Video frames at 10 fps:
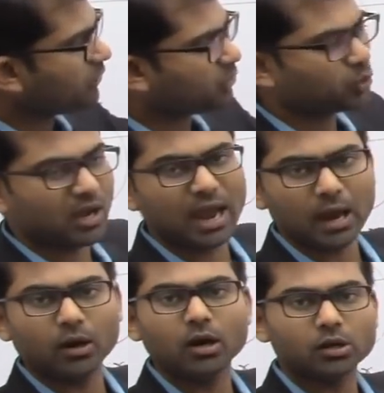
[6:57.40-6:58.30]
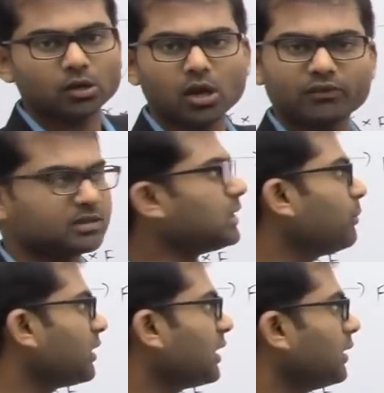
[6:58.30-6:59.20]
to have clockwise
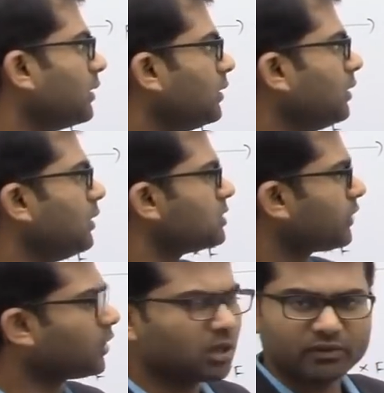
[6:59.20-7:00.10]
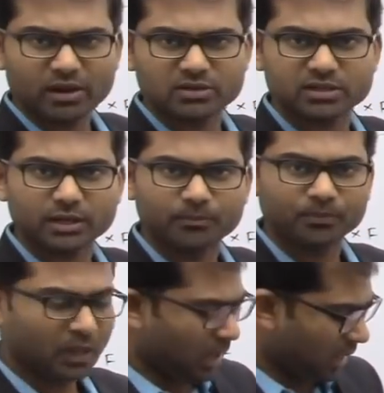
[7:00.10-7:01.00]
couple here. So we got all the values here.
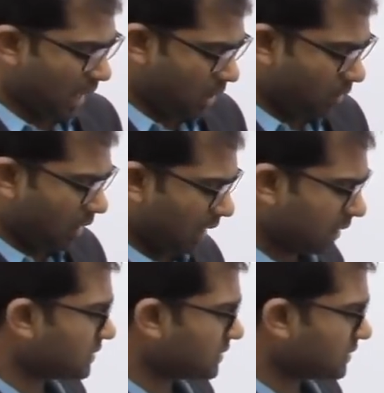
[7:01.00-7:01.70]
Now let's